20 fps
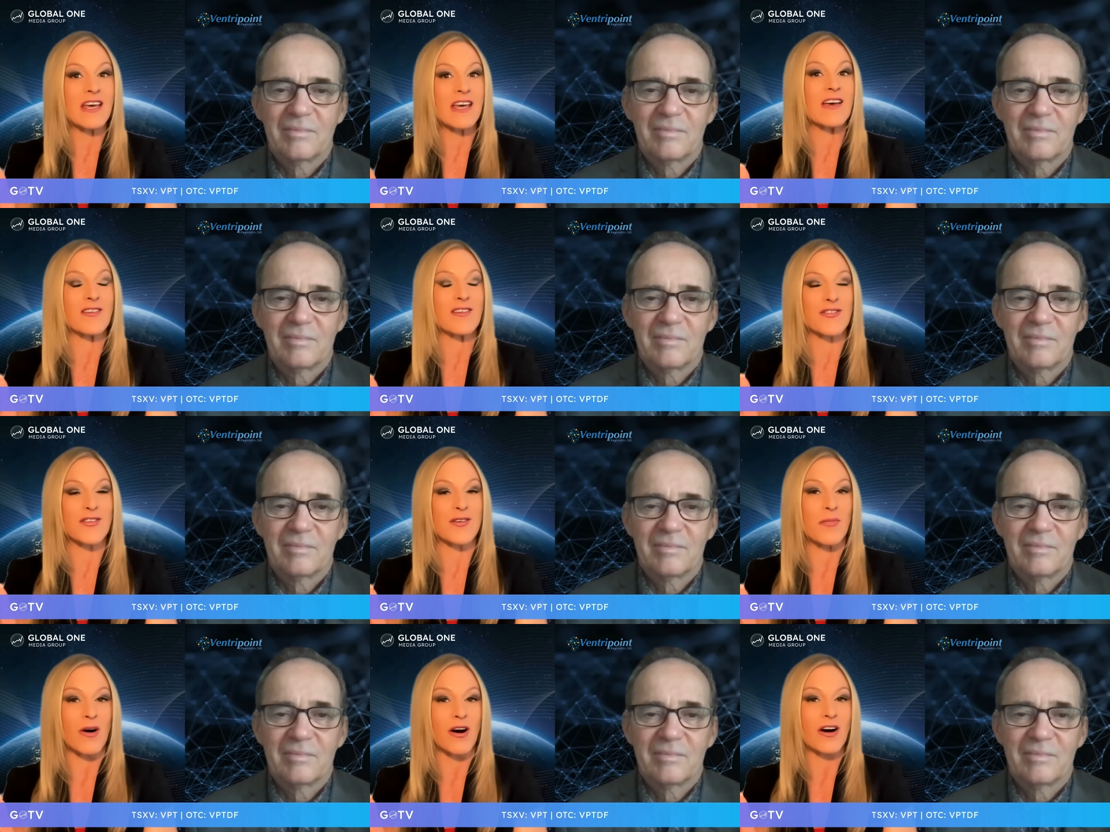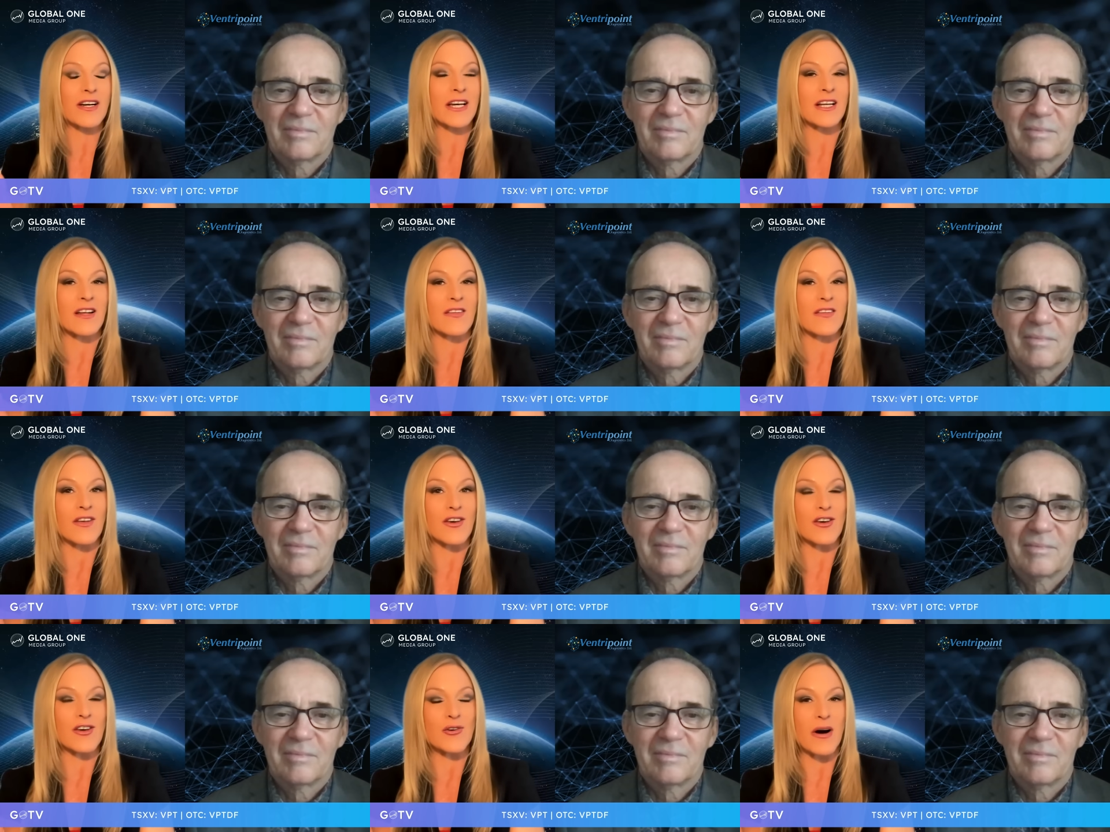Speaker 1: is the market in
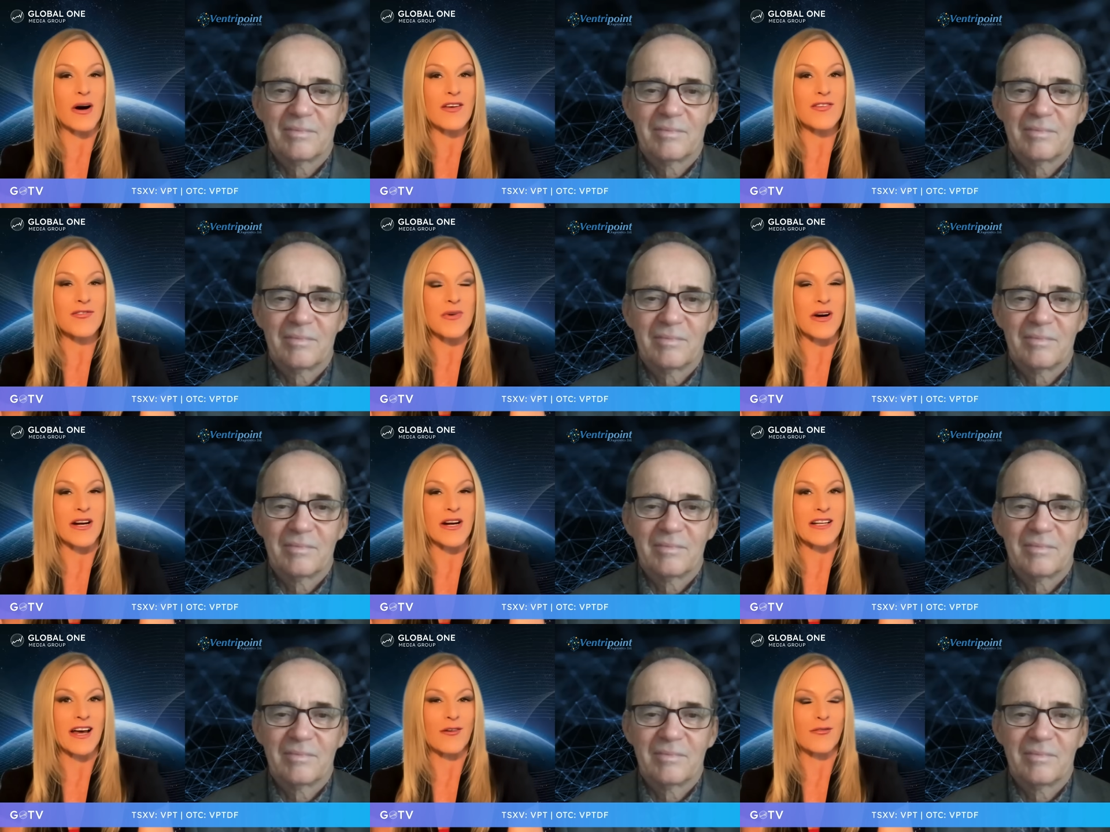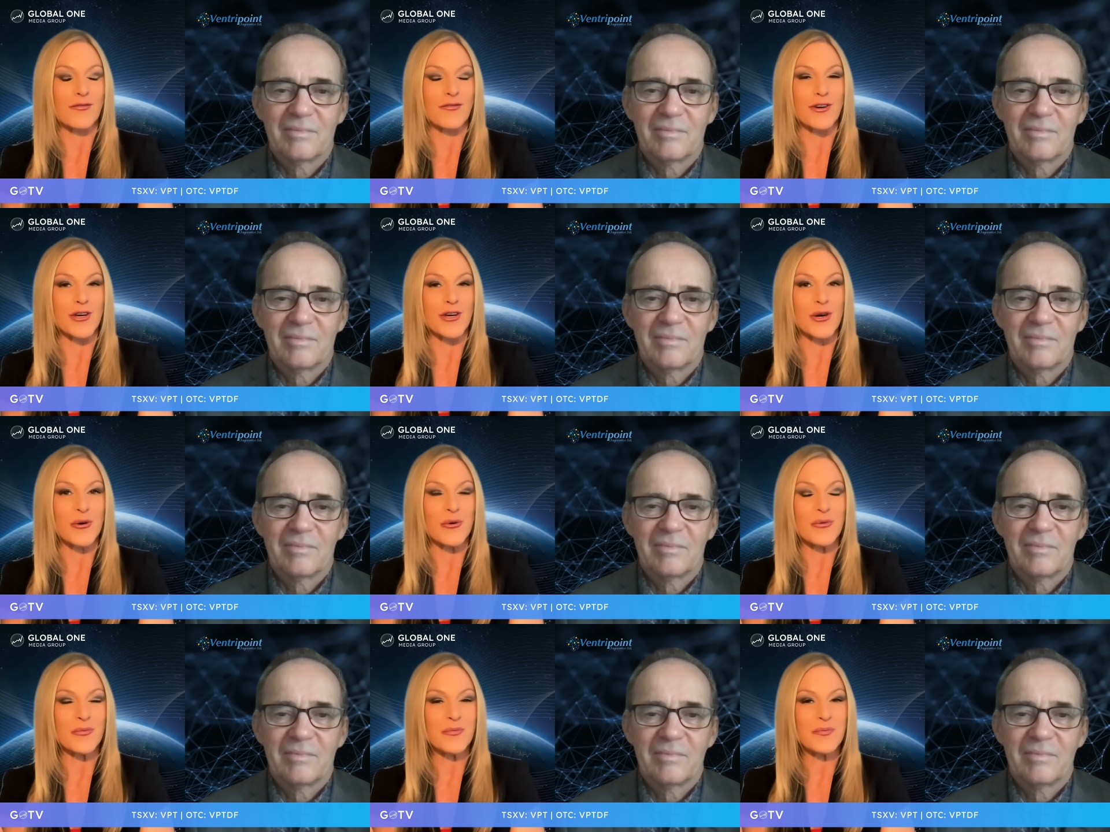the US right now for
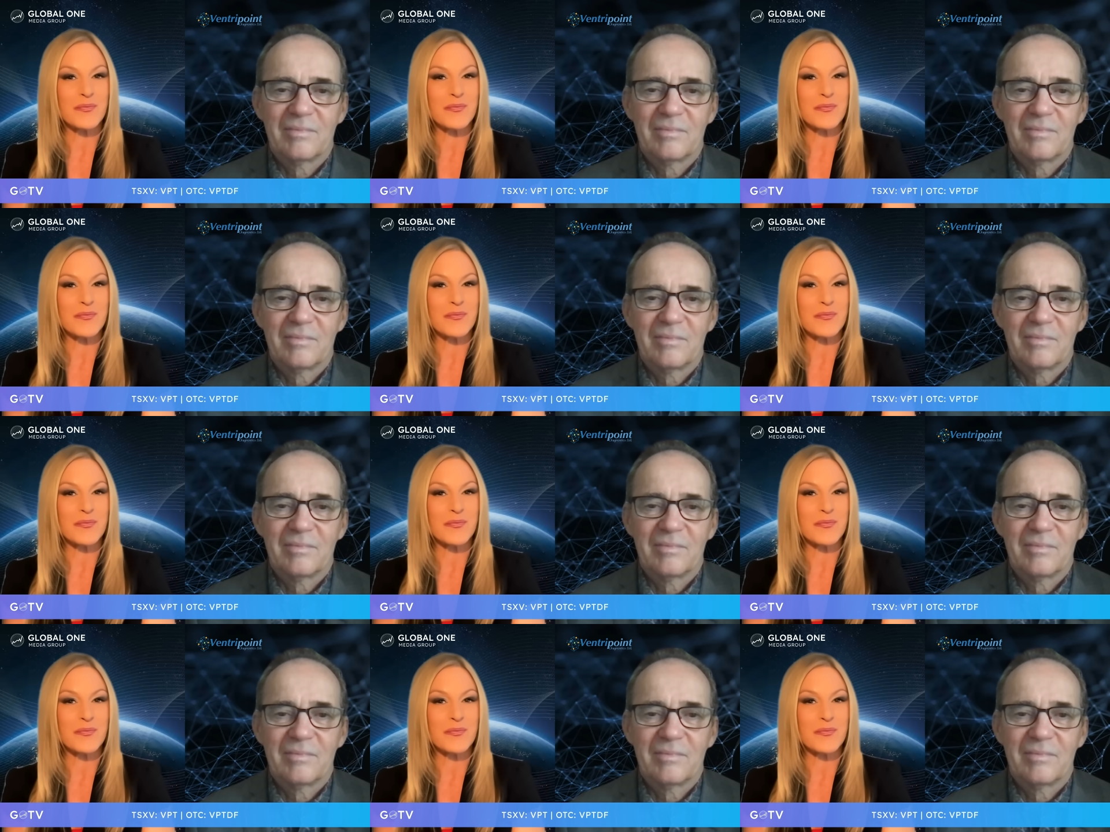you?